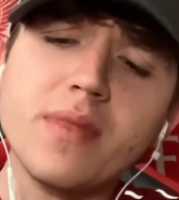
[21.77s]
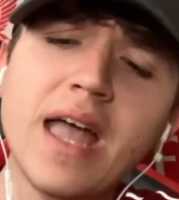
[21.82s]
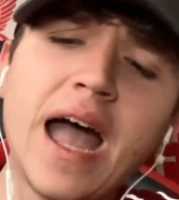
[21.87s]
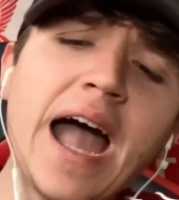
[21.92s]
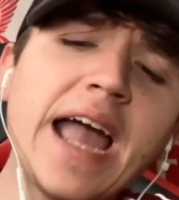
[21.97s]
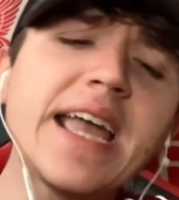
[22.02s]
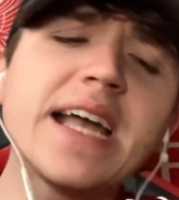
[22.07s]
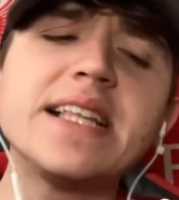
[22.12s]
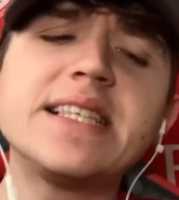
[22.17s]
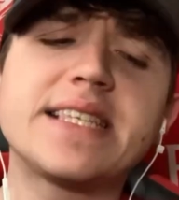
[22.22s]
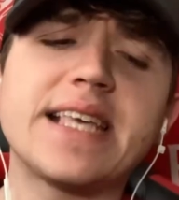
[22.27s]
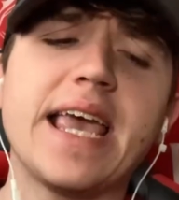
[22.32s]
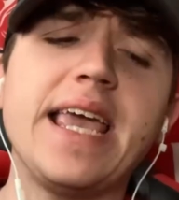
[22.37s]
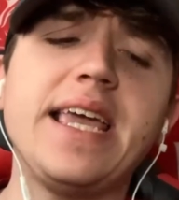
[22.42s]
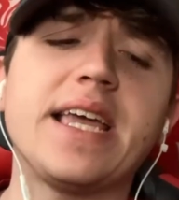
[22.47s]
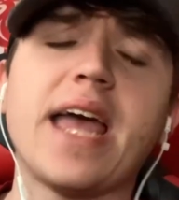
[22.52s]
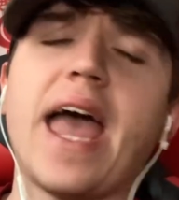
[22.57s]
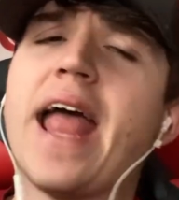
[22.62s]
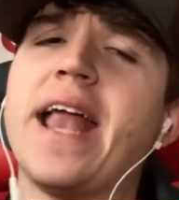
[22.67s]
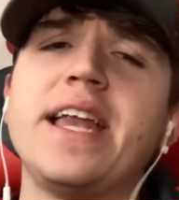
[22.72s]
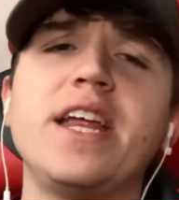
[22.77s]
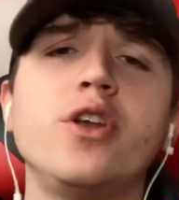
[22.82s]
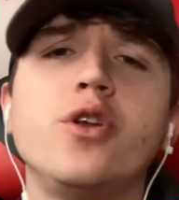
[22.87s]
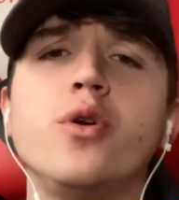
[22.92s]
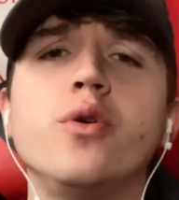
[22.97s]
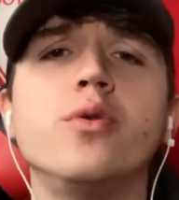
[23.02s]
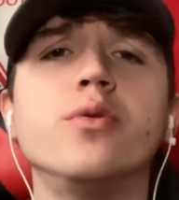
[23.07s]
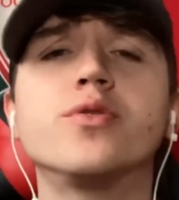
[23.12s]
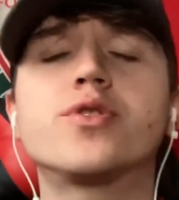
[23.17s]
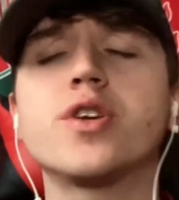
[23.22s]
I can take any
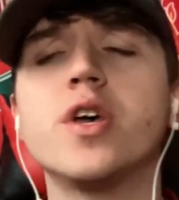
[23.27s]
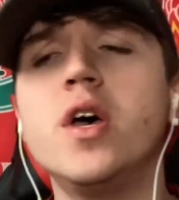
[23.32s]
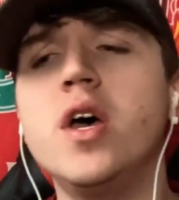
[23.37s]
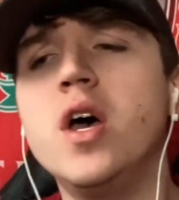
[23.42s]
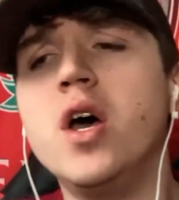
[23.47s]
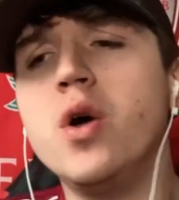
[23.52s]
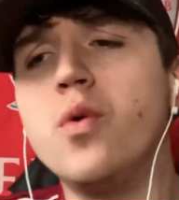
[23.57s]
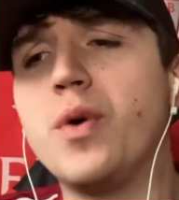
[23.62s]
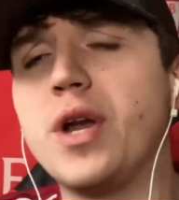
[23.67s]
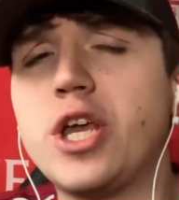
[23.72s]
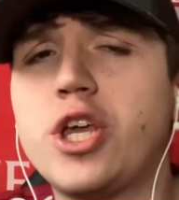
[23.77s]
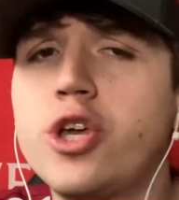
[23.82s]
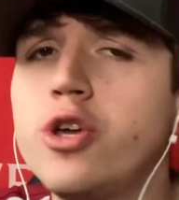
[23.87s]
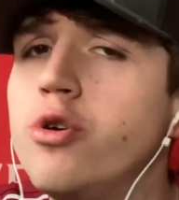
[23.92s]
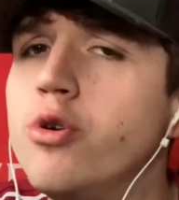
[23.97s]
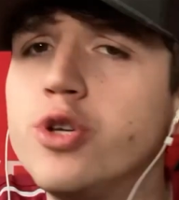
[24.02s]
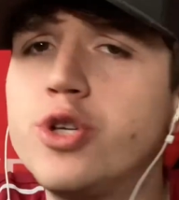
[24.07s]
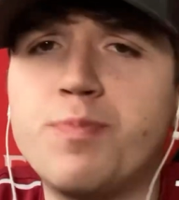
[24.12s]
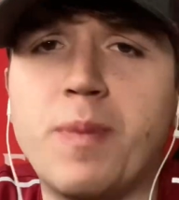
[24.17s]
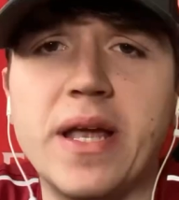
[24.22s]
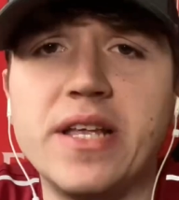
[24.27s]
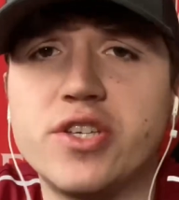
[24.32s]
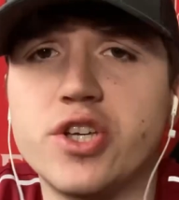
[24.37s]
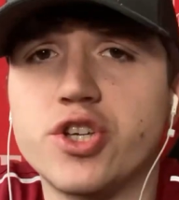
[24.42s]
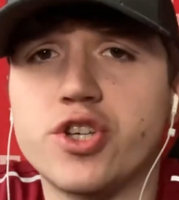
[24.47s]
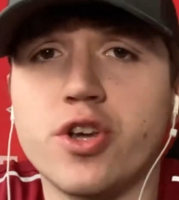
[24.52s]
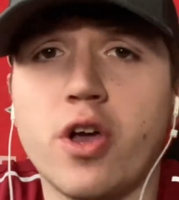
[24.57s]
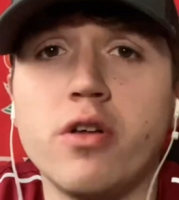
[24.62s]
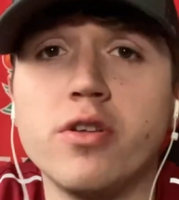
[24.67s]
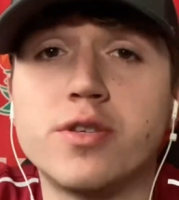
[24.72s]
news with a huge pinch of
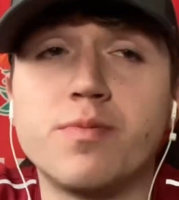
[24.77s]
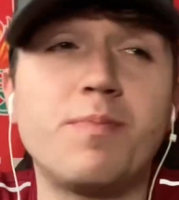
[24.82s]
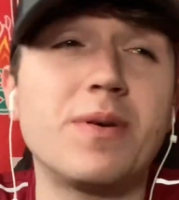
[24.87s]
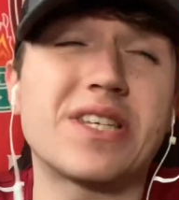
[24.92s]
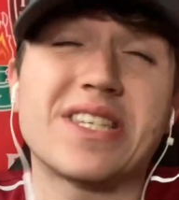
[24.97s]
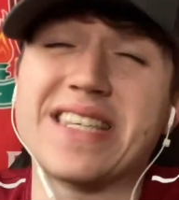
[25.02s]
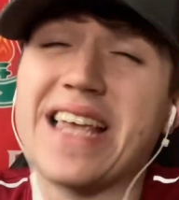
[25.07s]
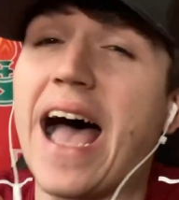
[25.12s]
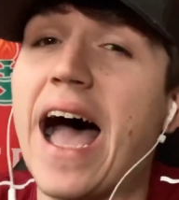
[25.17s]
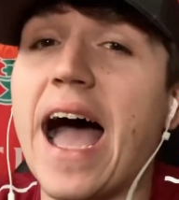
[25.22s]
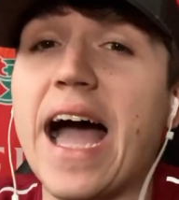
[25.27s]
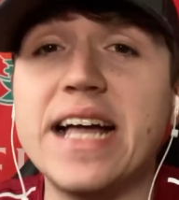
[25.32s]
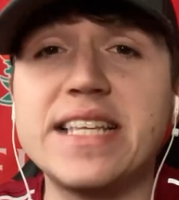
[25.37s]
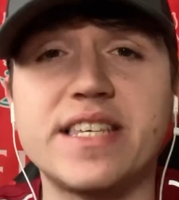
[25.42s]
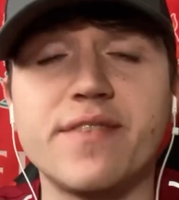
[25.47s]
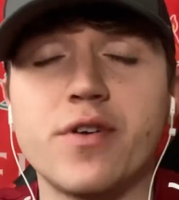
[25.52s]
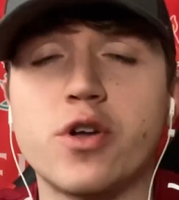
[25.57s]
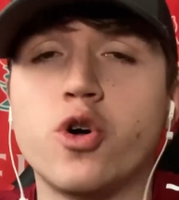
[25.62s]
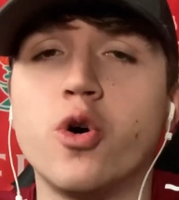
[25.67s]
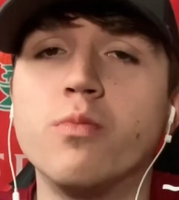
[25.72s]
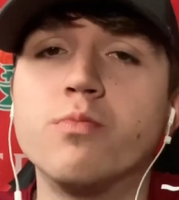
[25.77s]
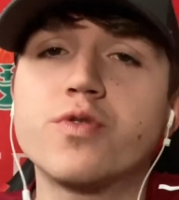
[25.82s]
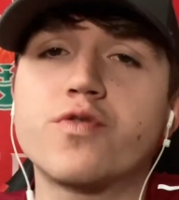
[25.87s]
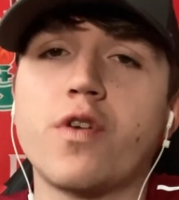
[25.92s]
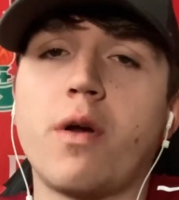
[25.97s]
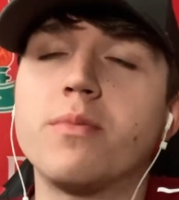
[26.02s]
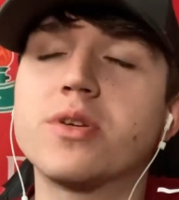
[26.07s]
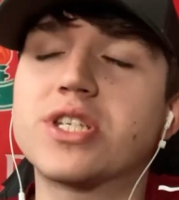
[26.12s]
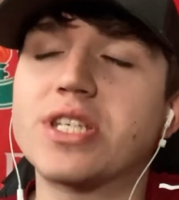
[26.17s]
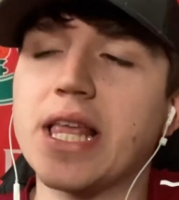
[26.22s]
salt, besides if it comes
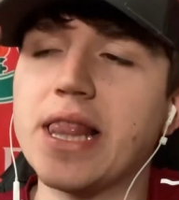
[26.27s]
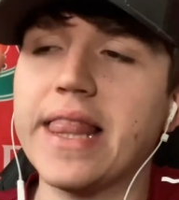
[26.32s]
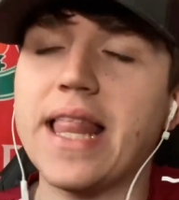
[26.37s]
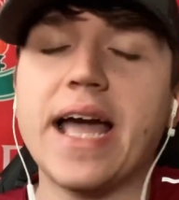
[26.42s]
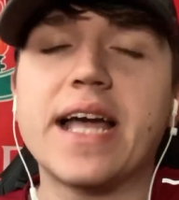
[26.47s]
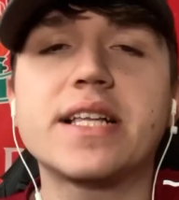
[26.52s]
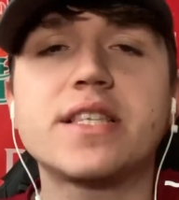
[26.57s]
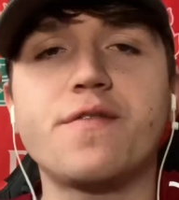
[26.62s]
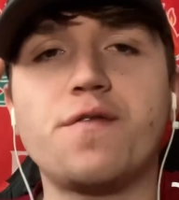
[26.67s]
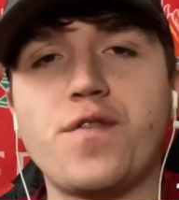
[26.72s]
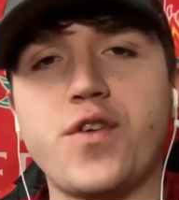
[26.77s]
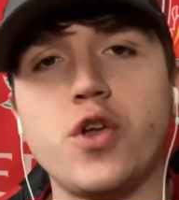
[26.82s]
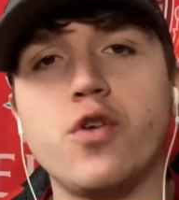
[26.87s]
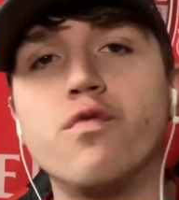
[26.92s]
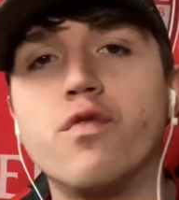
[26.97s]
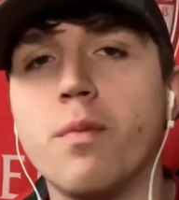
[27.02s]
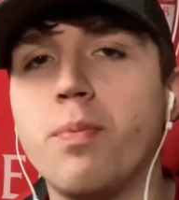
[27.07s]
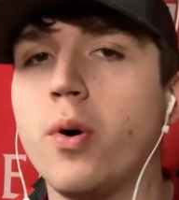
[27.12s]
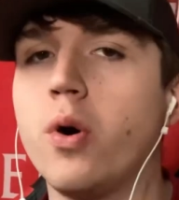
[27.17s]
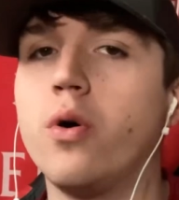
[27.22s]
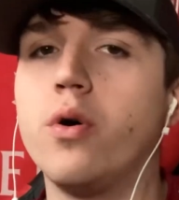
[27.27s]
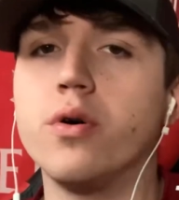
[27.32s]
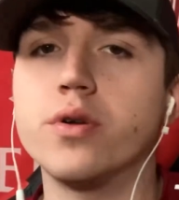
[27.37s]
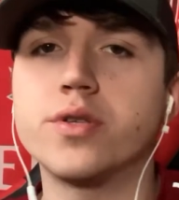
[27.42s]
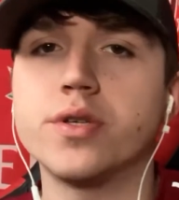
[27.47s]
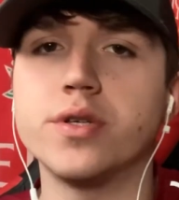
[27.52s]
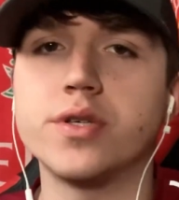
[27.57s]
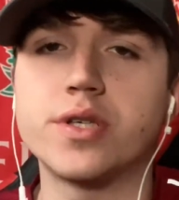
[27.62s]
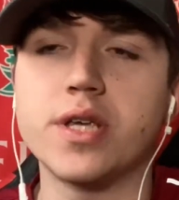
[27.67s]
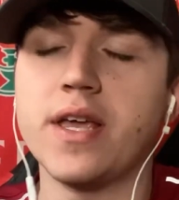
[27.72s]
from a select few reporters.